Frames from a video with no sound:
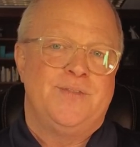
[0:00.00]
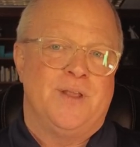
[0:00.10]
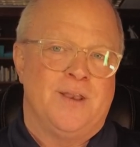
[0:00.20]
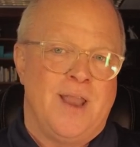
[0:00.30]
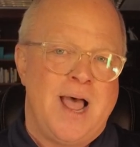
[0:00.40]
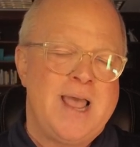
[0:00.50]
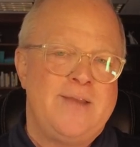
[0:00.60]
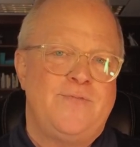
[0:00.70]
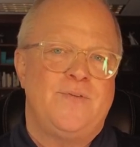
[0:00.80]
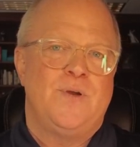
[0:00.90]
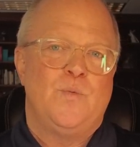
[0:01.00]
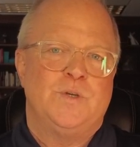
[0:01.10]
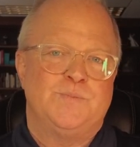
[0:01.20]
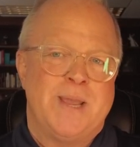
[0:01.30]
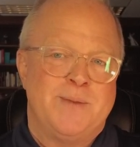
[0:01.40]
The life
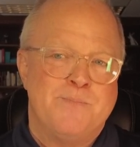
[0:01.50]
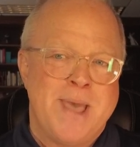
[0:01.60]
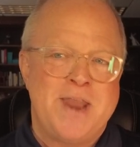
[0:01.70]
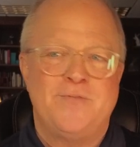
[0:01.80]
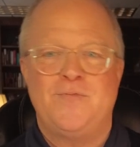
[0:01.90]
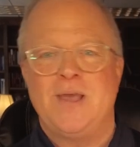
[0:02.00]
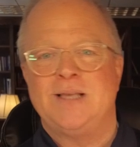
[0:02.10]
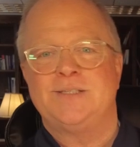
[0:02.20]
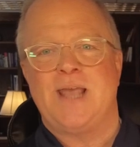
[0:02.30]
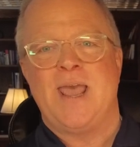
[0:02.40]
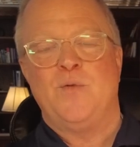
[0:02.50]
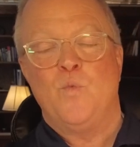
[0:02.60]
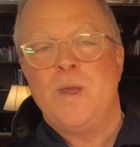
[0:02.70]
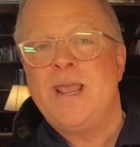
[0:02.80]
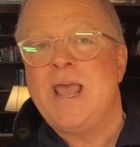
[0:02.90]
was made manifest, and
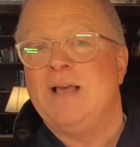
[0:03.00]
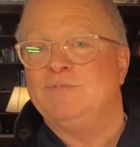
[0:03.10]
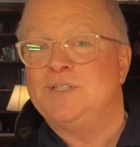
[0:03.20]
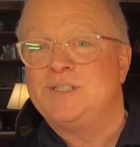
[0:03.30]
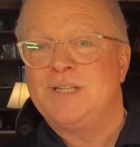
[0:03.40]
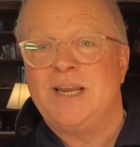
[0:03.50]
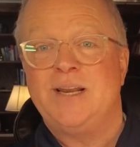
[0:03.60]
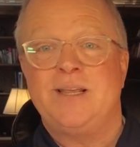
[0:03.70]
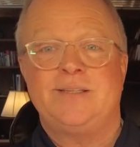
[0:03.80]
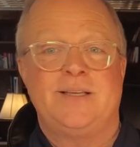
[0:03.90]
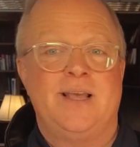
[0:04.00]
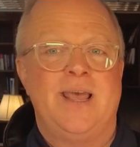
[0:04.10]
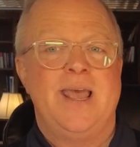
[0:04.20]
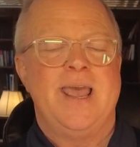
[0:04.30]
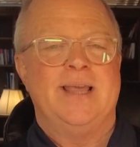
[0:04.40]
we have seen it,
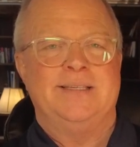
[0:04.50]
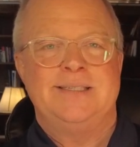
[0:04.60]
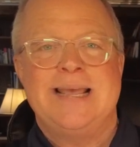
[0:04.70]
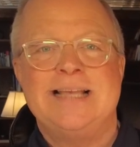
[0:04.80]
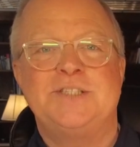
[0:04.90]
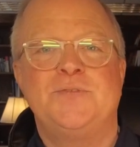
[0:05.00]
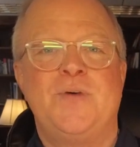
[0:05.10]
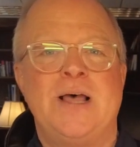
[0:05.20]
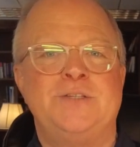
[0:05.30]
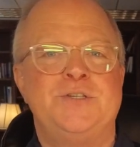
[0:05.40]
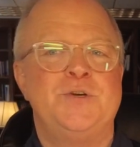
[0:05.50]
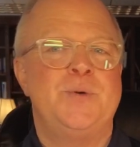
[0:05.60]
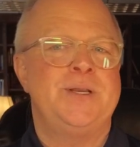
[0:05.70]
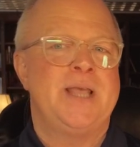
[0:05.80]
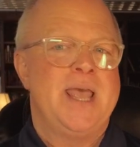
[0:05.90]
and testify to
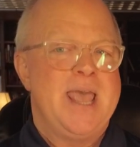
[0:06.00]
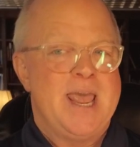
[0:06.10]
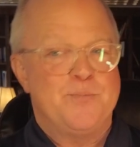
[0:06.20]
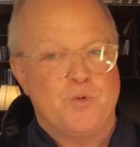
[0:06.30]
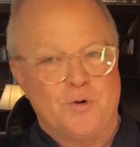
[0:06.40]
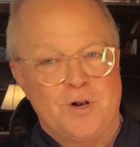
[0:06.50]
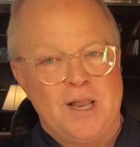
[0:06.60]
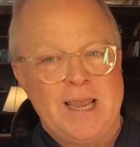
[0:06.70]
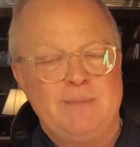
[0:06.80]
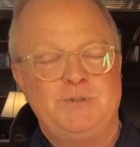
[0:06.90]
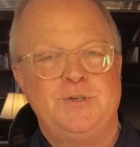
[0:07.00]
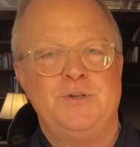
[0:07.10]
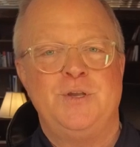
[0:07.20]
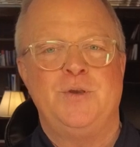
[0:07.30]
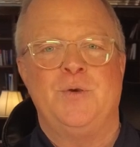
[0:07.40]
it, and proclaim to
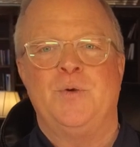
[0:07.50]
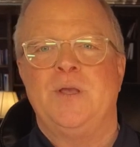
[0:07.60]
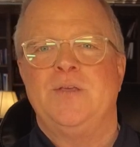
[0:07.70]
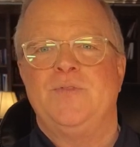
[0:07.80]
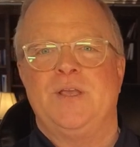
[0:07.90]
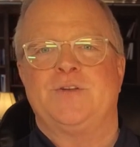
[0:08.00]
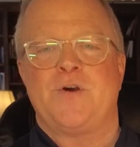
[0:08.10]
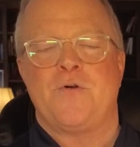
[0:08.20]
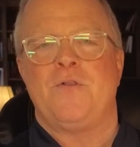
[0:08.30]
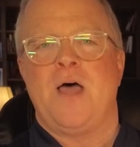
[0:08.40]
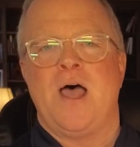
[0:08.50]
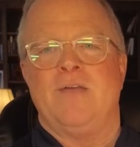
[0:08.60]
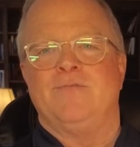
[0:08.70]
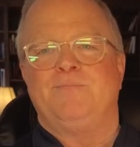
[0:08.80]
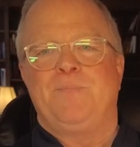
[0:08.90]
you the eternal
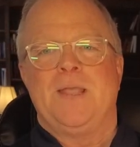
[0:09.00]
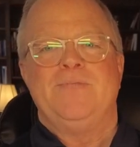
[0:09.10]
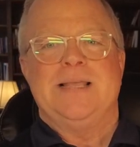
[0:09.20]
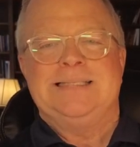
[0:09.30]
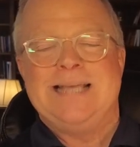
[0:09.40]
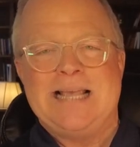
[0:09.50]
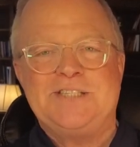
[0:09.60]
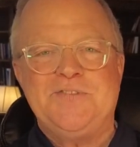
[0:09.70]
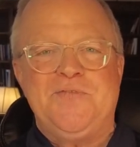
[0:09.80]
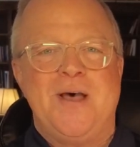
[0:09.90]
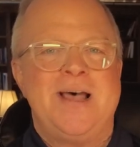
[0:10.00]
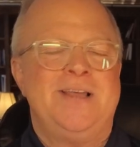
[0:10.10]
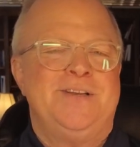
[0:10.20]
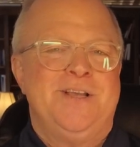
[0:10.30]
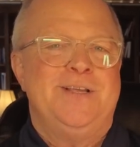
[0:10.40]
life. They
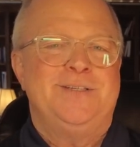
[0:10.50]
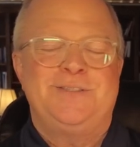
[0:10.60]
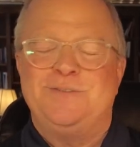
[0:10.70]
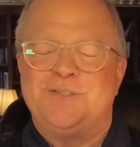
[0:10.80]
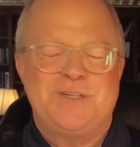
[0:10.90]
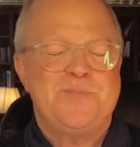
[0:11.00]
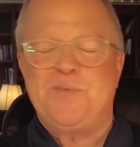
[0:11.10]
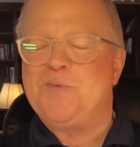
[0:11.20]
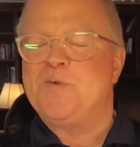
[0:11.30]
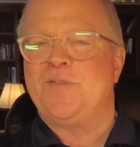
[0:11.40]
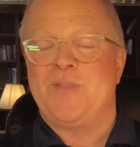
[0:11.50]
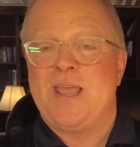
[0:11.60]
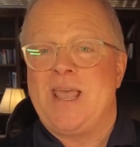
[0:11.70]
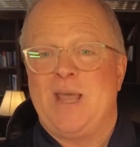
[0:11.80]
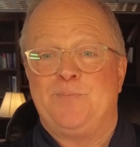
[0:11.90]
testified to simply what
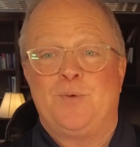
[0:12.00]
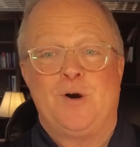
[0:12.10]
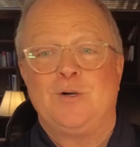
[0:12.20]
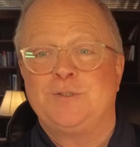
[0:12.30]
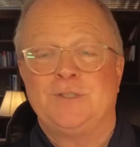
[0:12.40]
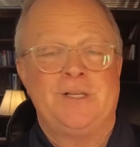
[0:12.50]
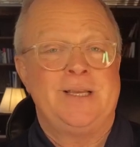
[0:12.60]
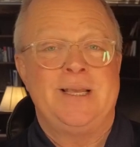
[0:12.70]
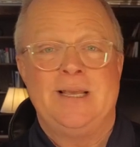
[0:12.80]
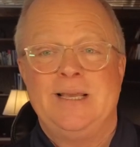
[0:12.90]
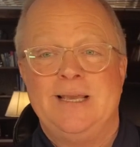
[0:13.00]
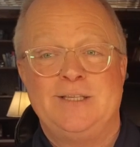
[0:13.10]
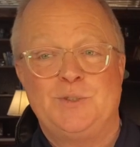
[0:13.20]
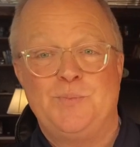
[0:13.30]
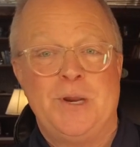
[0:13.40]
they had personally
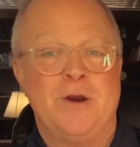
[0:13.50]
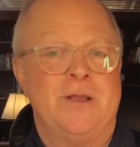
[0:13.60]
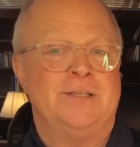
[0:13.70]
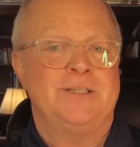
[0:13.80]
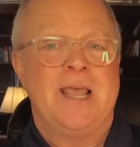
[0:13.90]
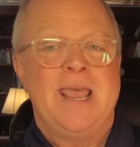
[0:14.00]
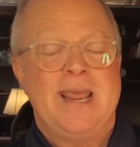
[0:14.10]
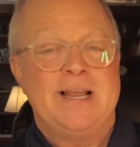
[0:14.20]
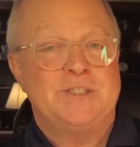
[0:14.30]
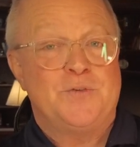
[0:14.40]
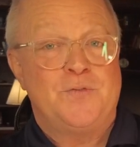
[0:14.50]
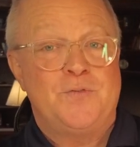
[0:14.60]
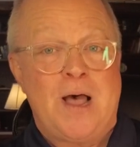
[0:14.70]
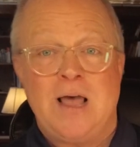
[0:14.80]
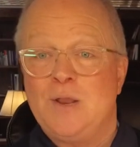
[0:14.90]
experienced. And as a
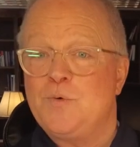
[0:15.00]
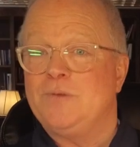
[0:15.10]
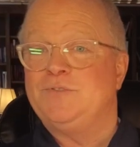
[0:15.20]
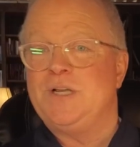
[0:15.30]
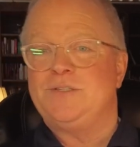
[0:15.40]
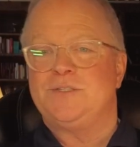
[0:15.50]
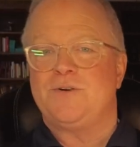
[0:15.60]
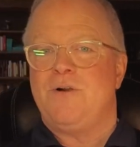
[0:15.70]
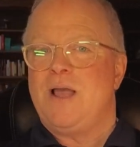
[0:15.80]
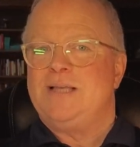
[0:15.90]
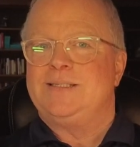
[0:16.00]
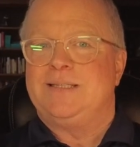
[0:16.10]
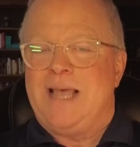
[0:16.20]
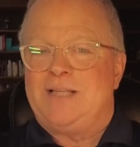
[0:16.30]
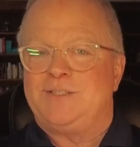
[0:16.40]
follower of Jesus
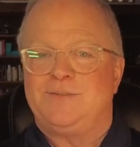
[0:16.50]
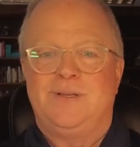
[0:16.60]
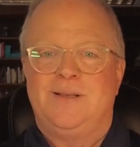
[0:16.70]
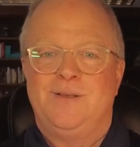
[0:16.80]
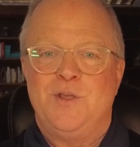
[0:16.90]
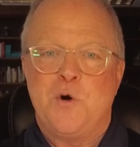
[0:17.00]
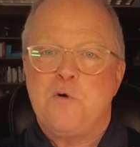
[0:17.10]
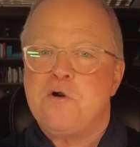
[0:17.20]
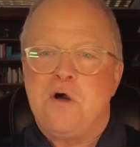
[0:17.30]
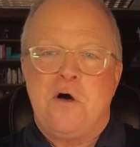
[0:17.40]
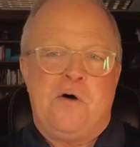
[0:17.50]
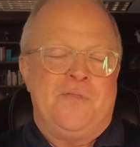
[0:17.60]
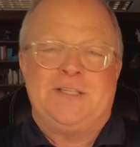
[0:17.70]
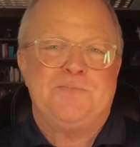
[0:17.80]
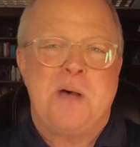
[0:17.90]
Christ, that's your call.
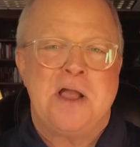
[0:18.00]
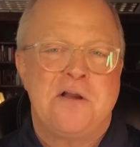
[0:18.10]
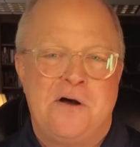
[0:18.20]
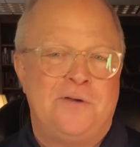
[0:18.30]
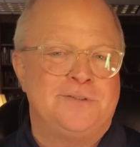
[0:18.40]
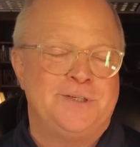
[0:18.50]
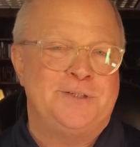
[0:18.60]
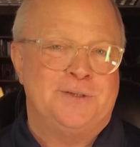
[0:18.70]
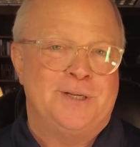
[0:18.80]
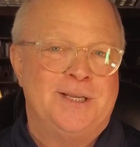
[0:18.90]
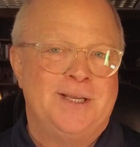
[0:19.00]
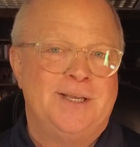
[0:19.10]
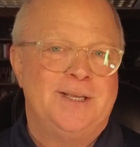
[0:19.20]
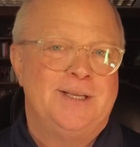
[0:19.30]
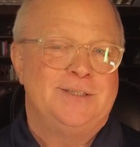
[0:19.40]
That's my call too.
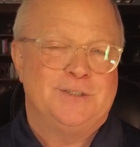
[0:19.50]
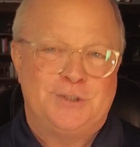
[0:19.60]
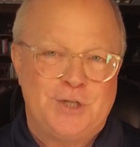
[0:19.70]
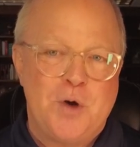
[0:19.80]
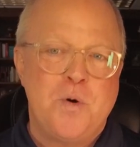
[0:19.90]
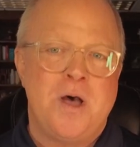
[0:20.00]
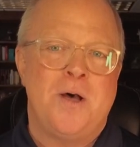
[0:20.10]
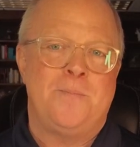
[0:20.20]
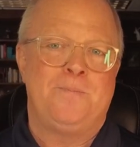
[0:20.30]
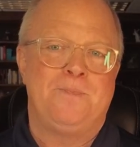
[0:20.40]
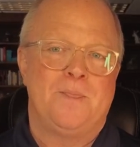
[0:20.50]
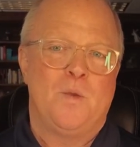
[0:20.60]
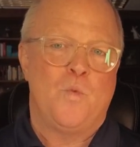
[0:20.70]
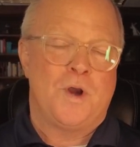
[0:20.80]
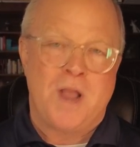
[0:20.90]
To show up
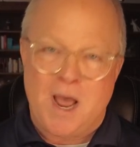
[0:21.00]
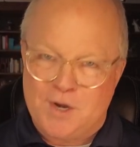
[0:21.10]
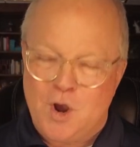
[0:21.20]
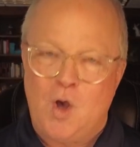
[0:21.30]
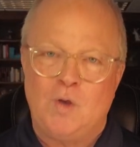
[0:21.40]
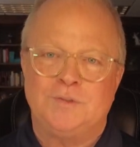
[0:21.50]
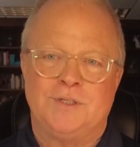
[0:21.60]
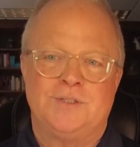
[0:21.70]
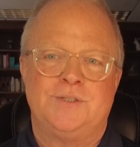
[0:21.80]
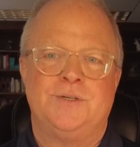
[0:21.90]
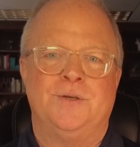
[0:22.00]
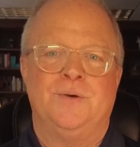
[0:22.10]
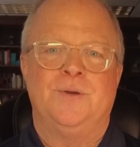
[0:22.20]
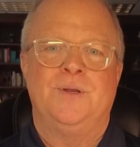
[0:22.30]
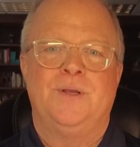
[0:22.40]
where God calls us
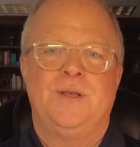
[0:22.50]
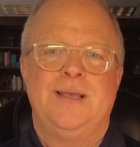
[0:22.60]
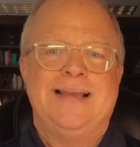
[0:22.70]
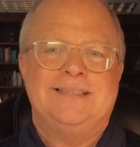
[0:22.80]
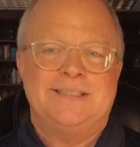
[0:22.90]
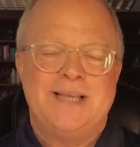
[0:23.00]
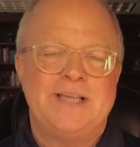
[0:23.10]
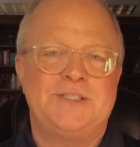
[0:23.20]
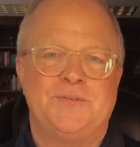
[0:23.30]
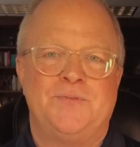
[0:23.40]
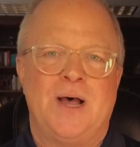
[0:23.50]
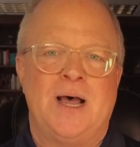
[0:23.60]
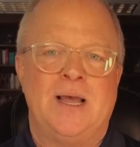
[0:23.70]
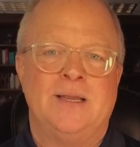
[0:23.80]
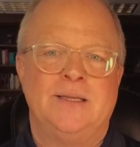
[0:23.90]
to and to
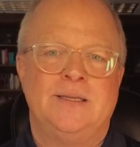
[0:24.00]
testify